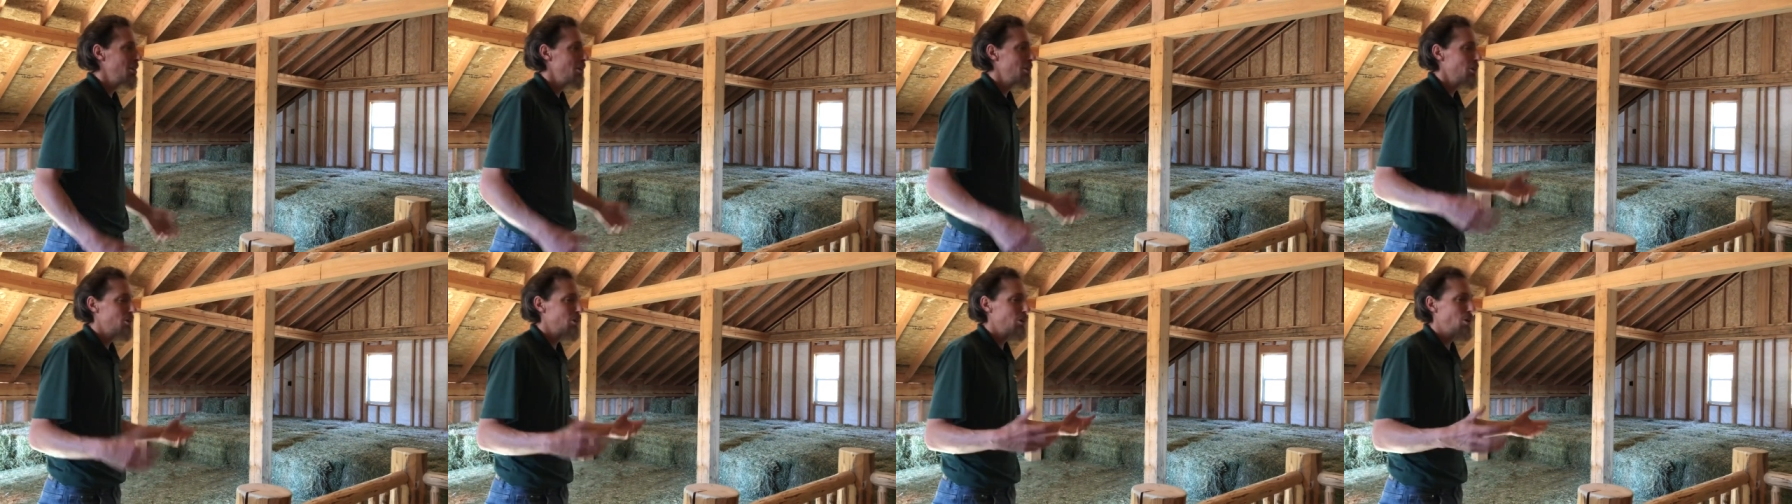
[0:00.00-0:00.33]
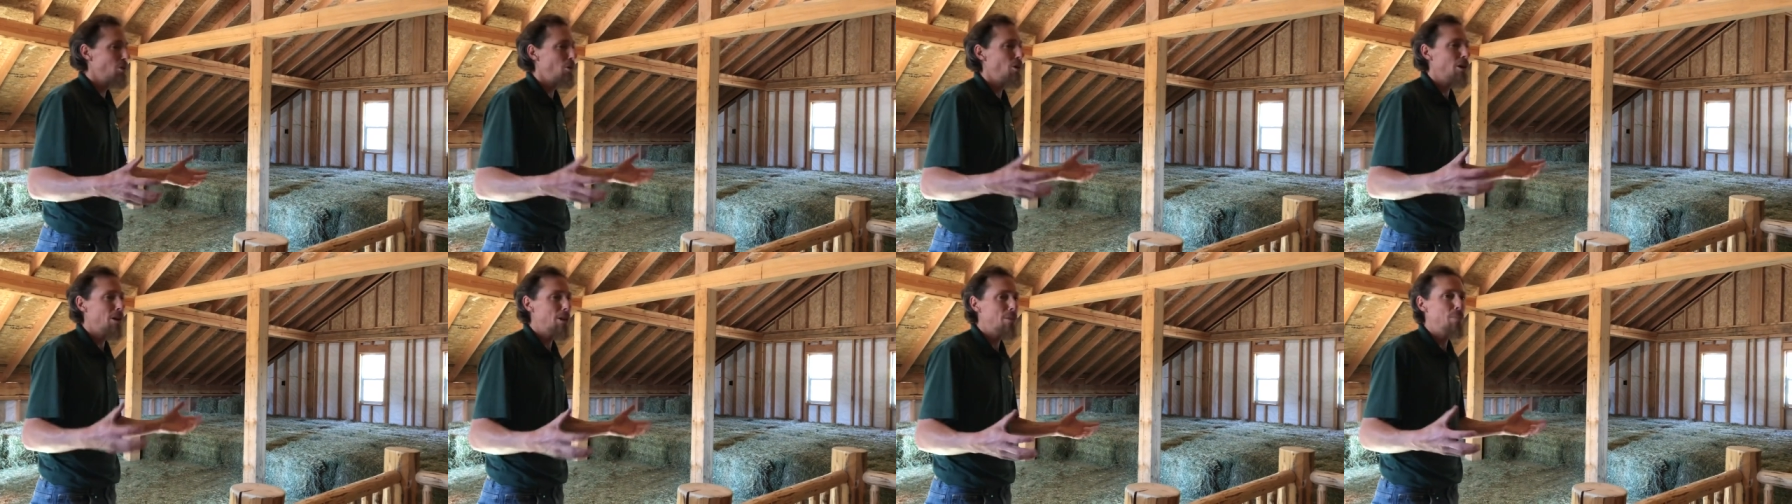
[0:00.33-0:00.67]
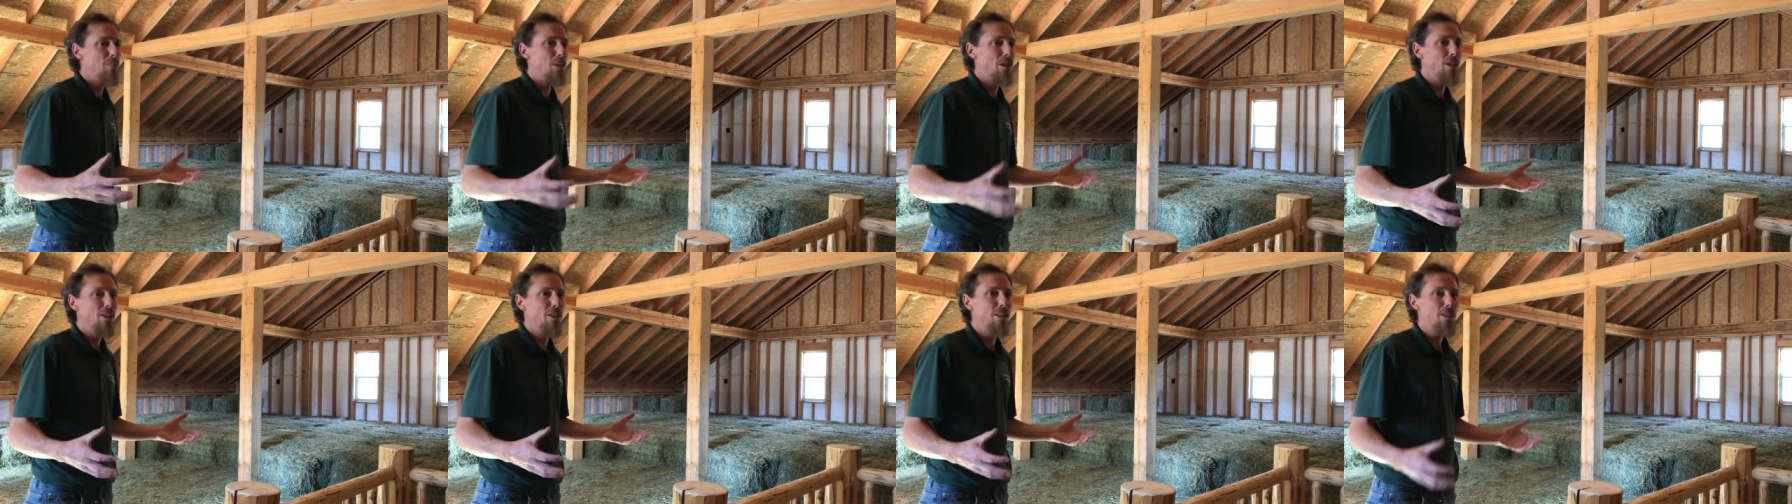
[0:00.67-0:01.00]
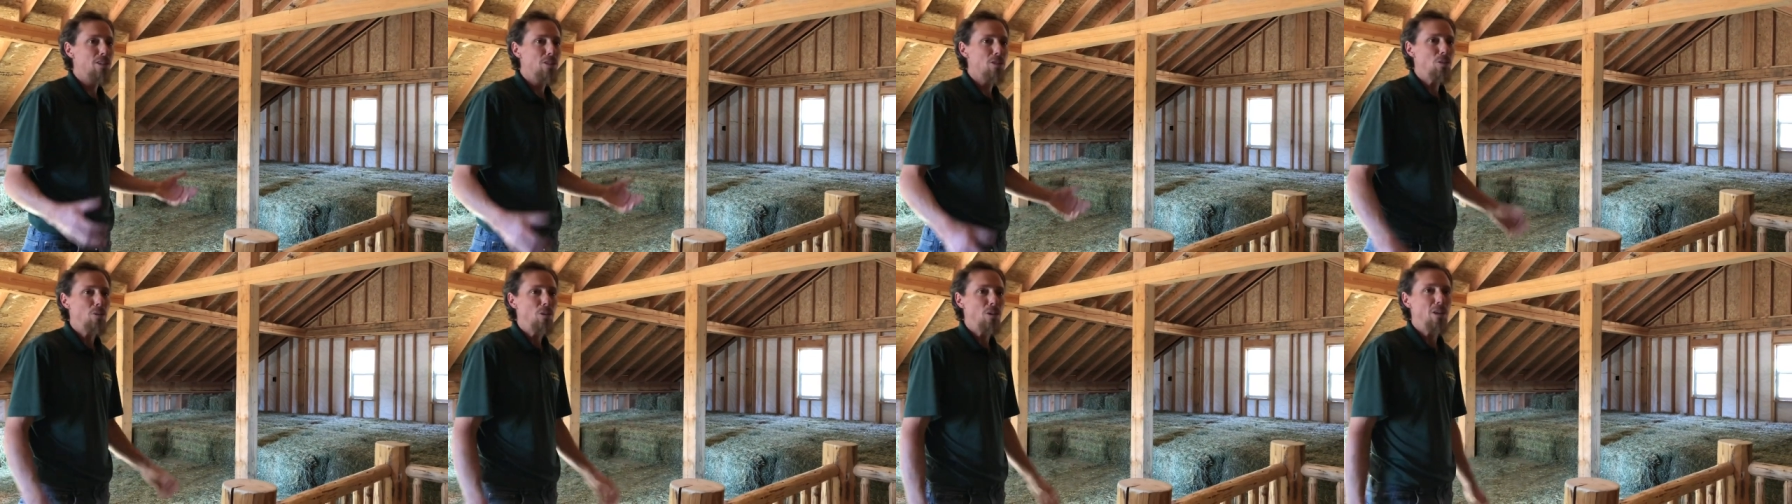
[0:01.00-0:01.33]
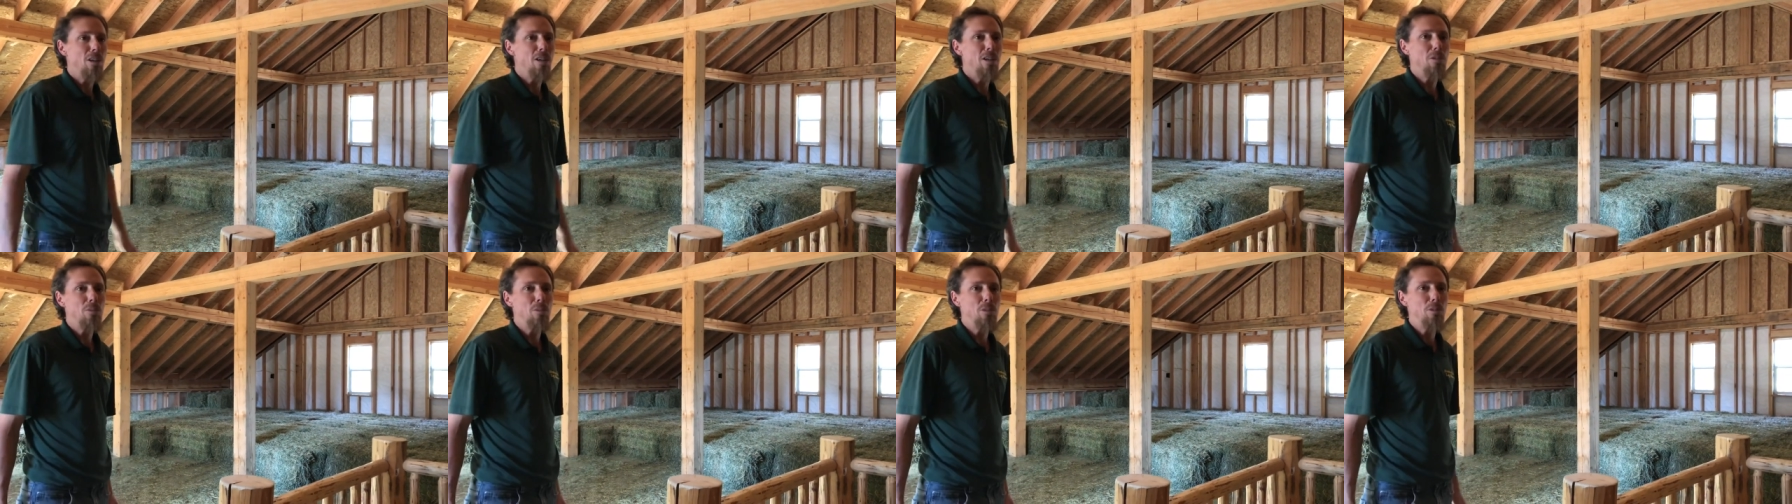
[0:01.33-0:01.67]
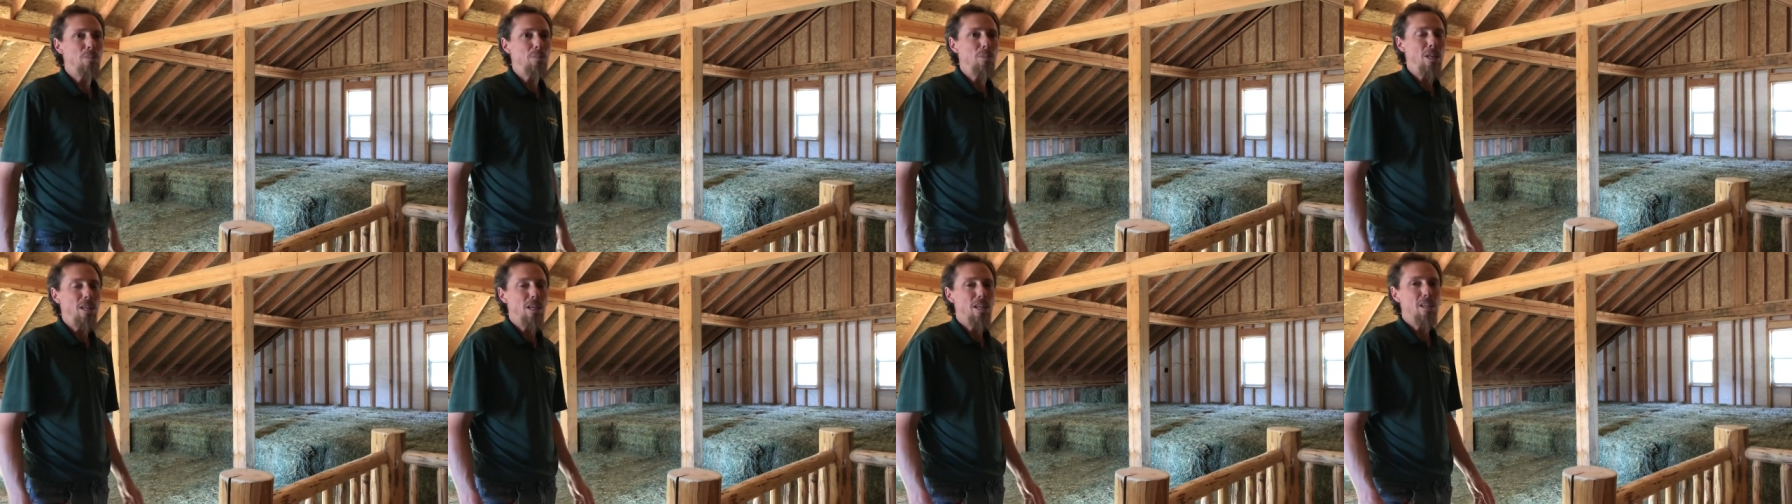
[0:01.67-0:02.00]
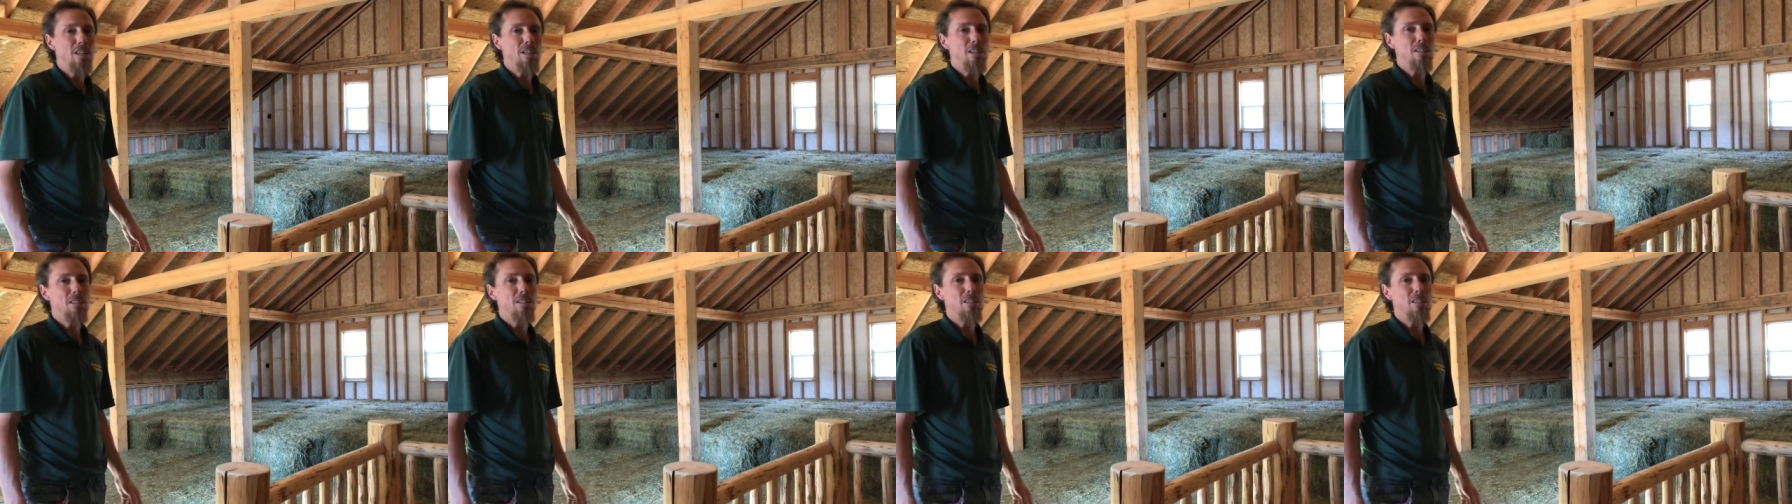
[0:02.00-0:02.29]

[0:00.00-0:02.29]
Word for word: So I wanted to build it to where it would be.